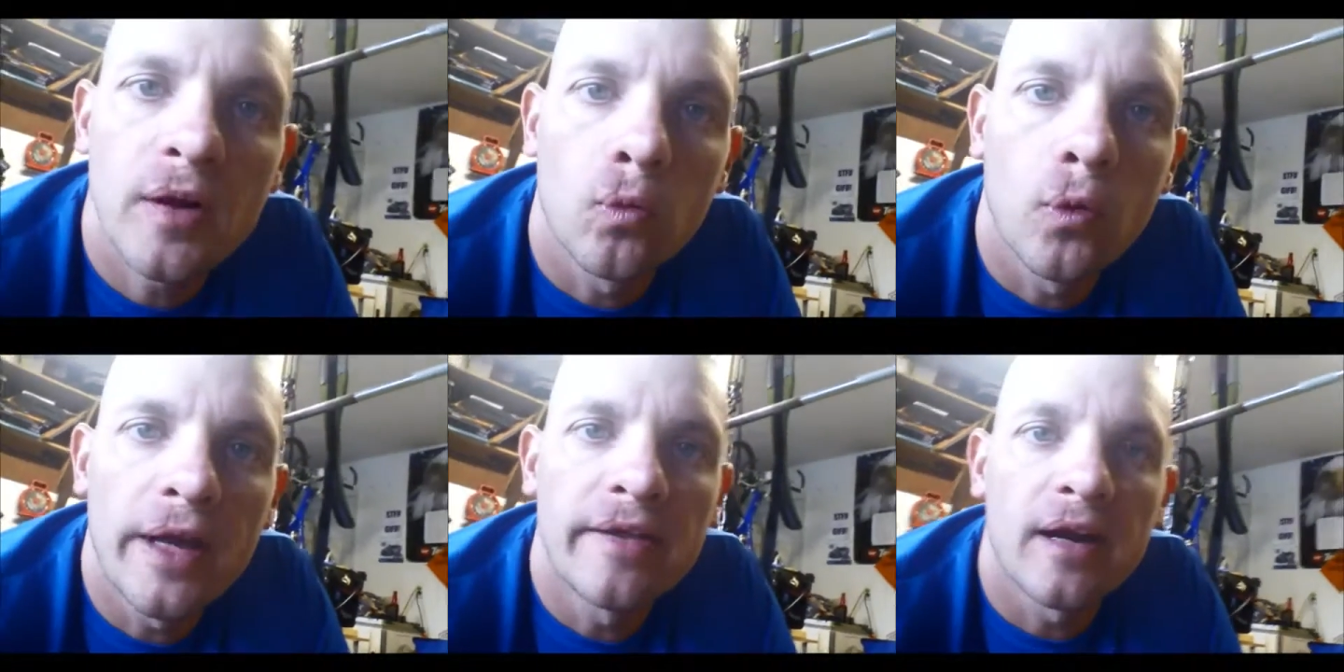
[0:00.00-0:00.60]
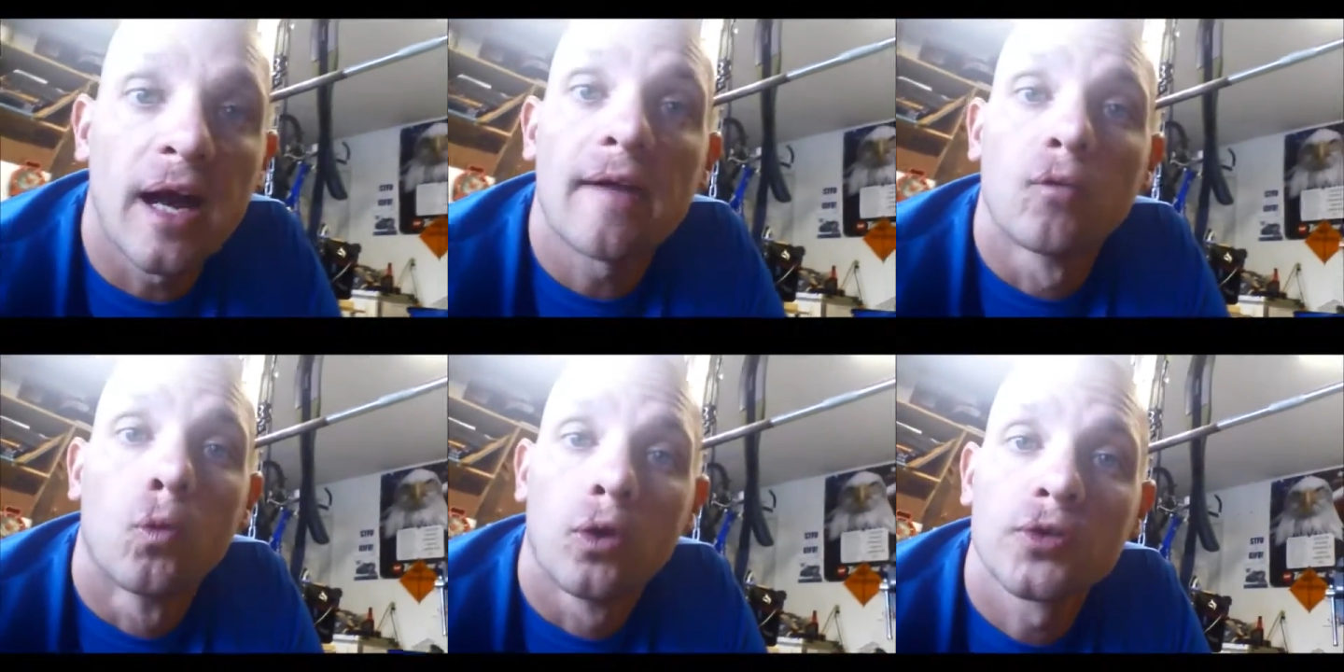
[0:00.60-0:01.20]
amount of weight that I've
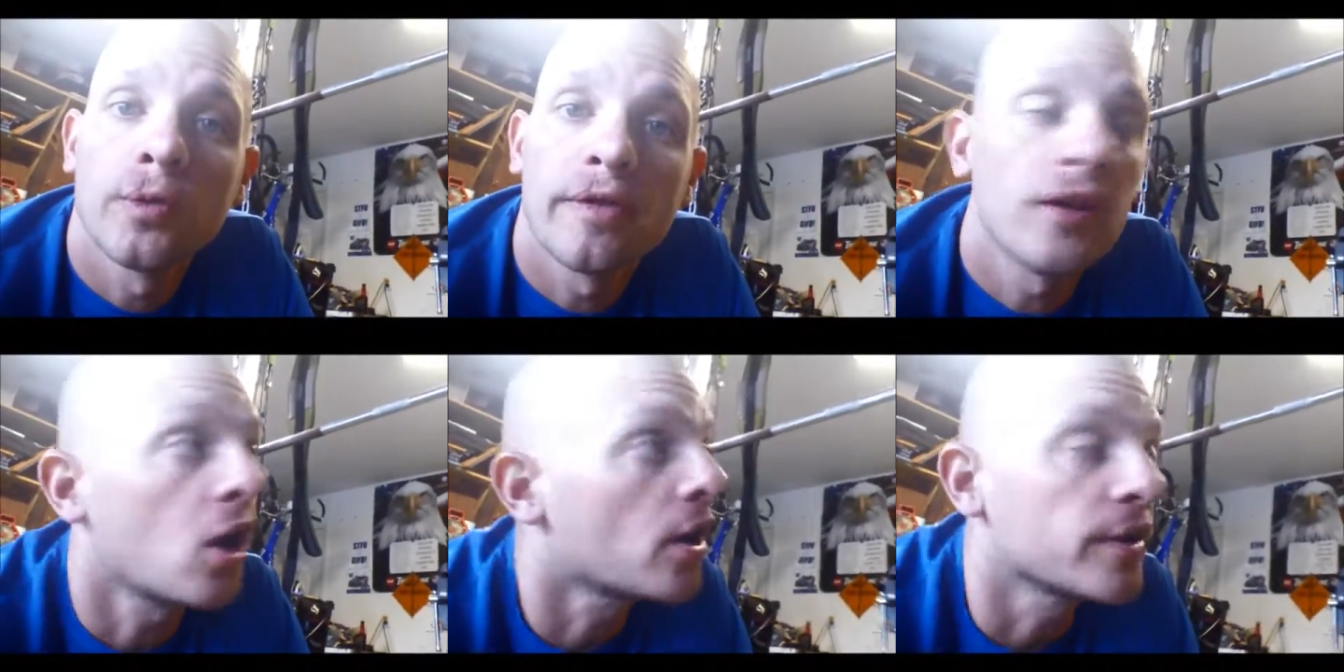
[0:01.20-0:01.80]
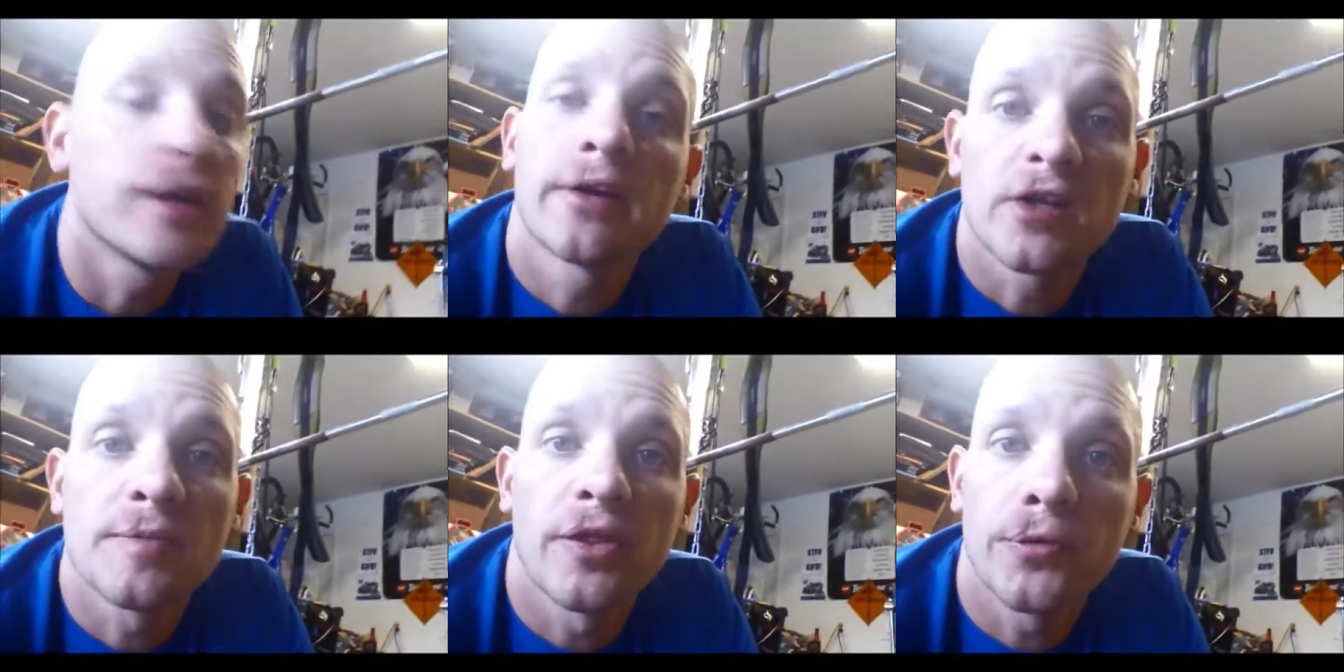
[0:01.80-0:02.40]
worked with it on here has
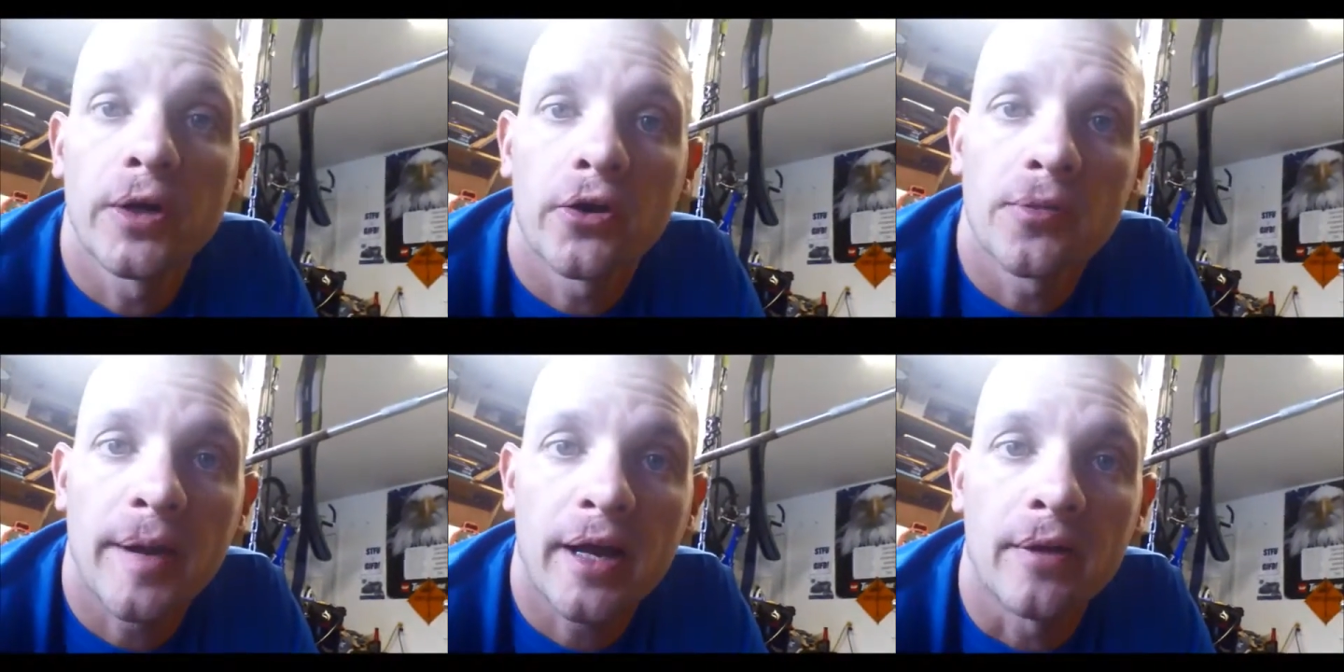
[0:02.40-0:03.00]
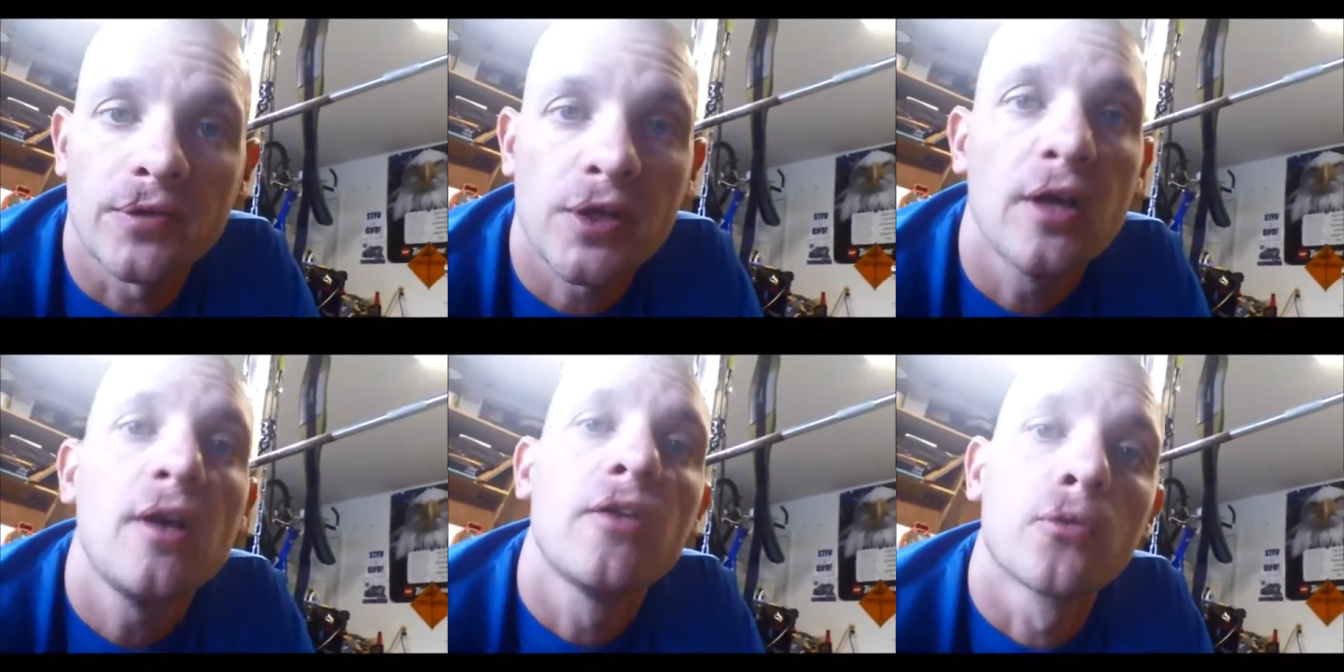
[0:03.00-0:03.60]
been 300 pounds.
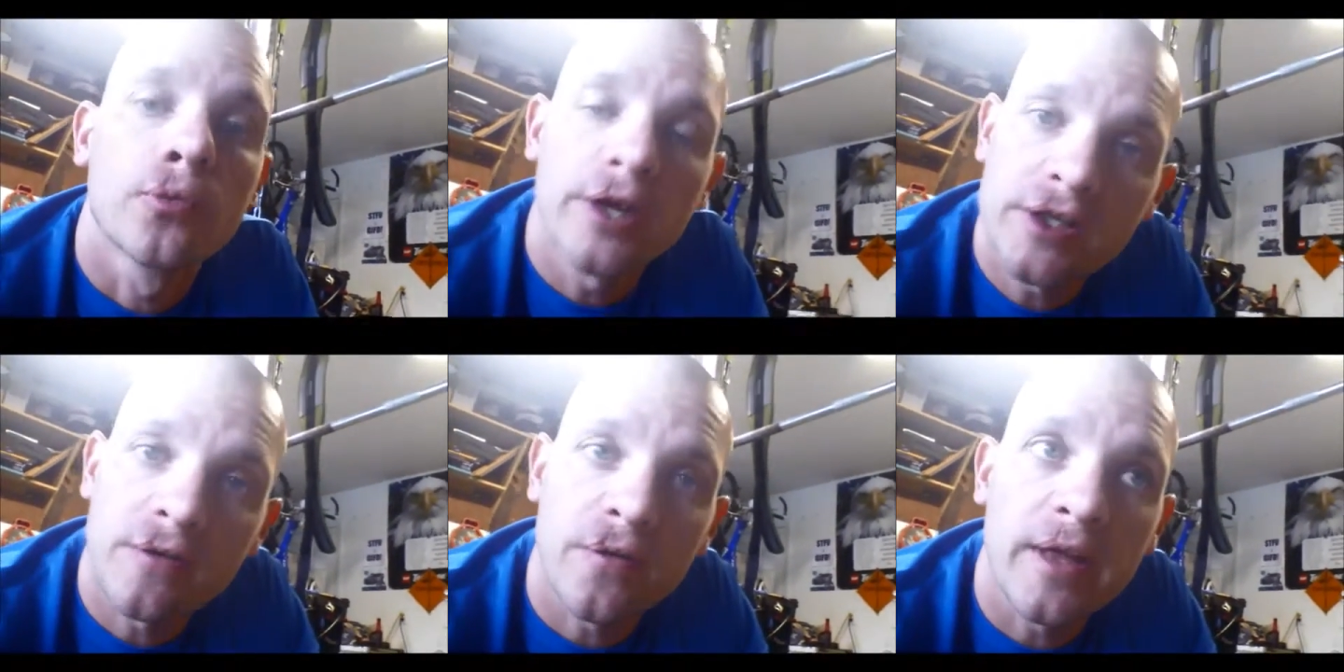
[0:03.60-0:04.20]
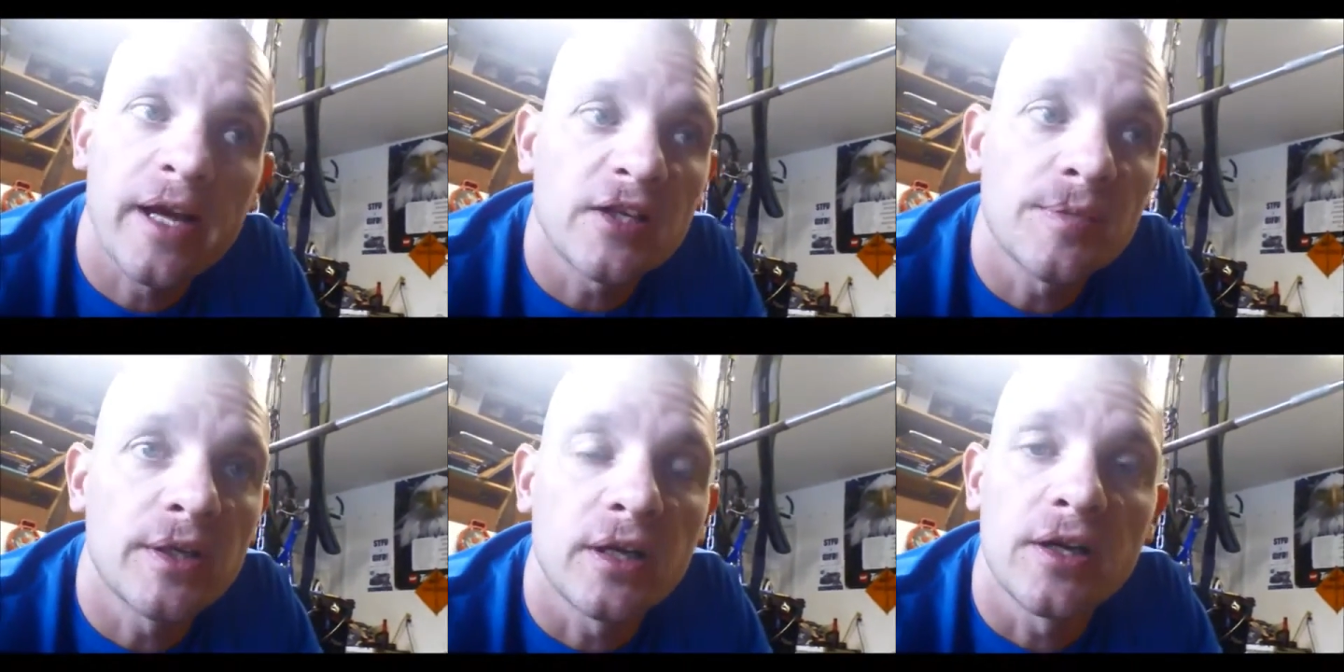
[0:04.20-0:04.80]
The reason for that is
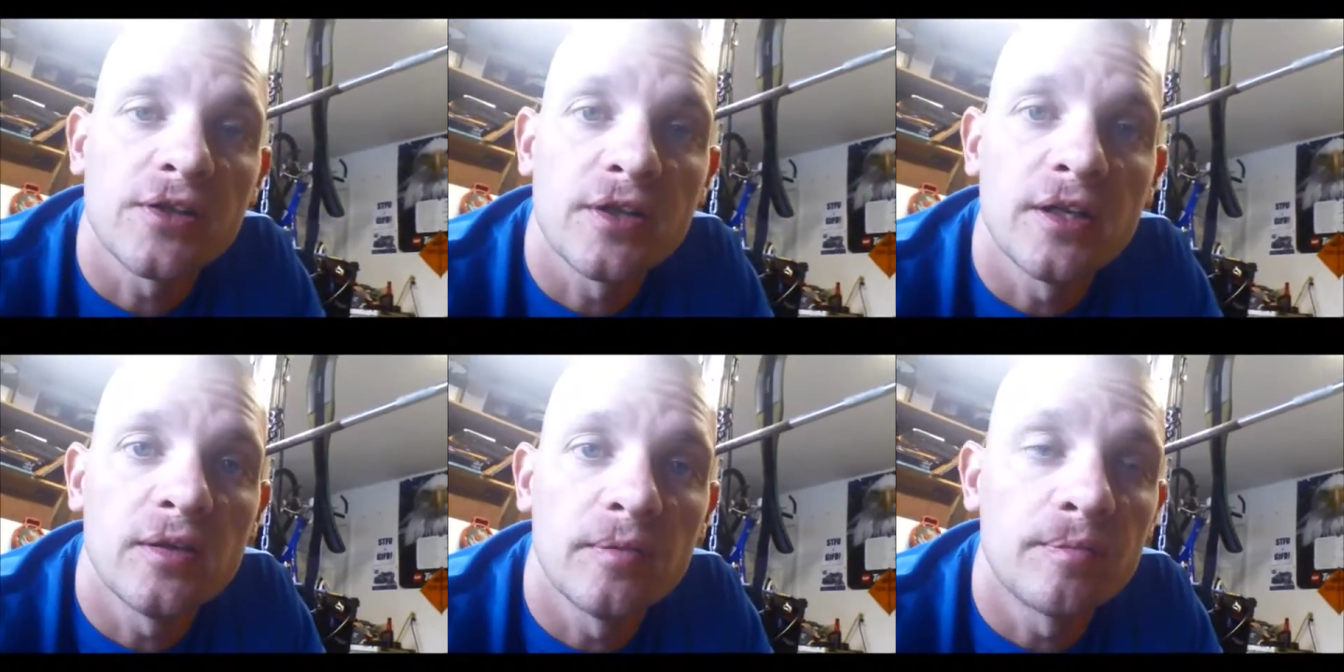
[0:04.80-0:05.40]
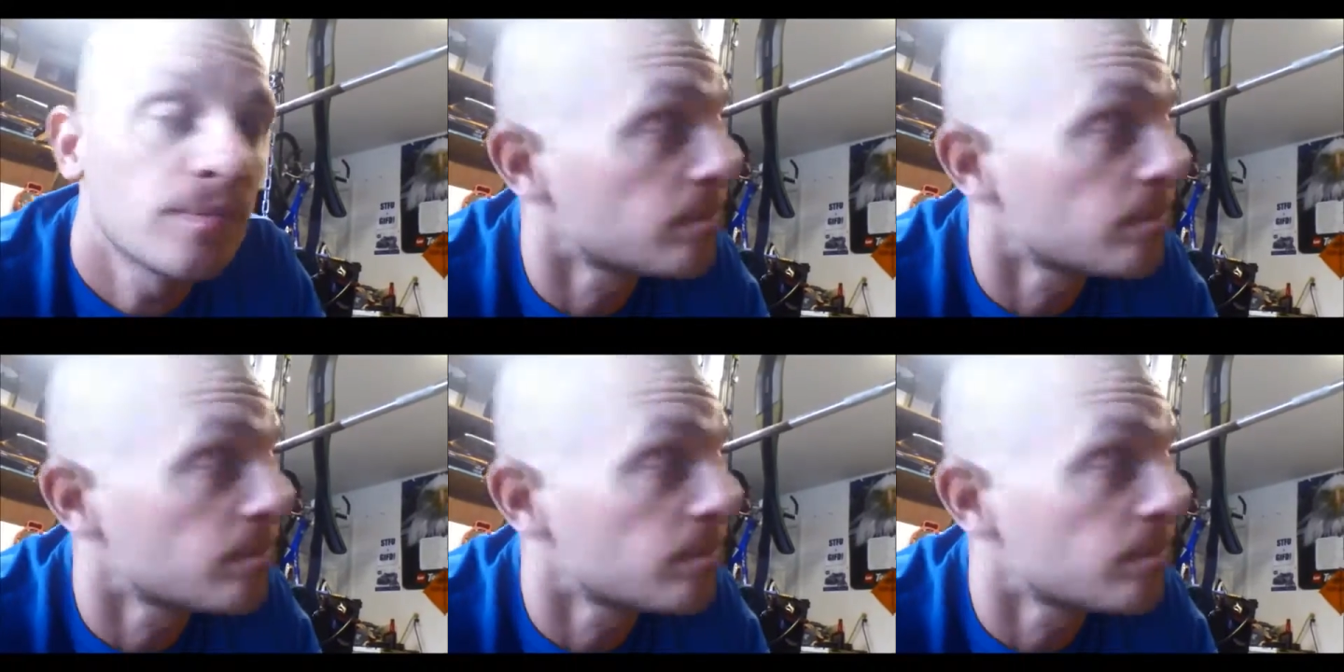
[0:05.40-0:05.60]
because the